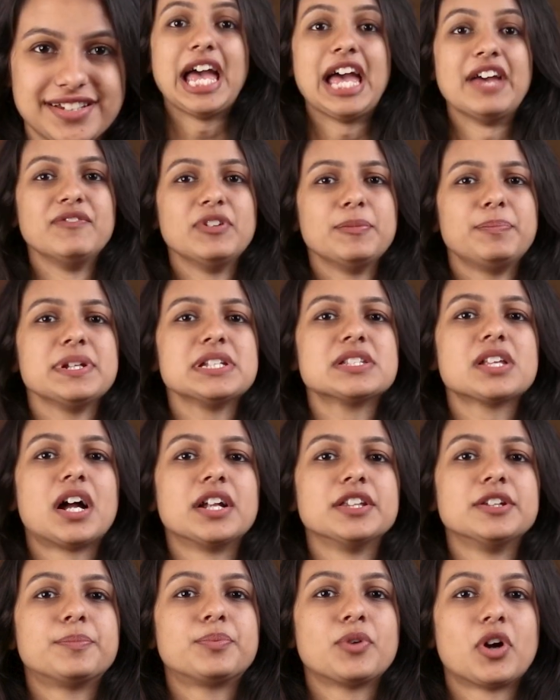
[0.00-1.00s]
MVPs
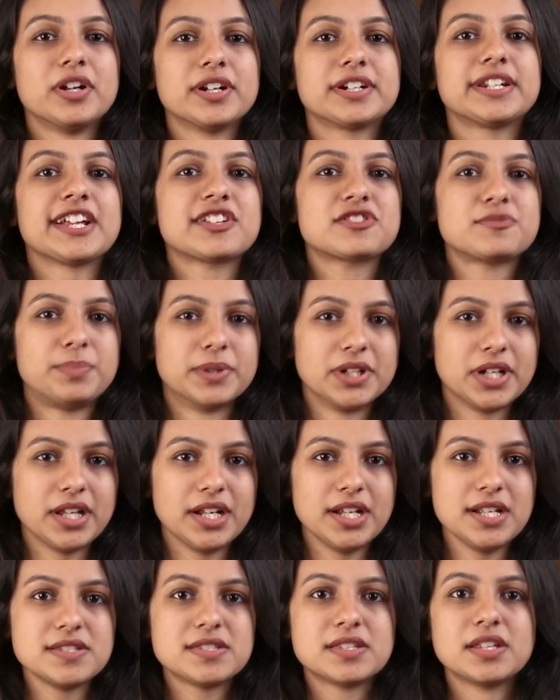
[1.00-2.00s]
are the product
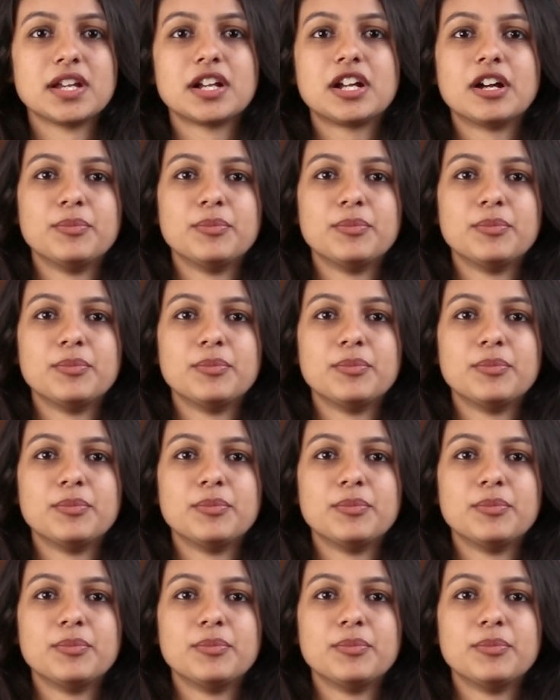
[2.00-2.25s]
expertise,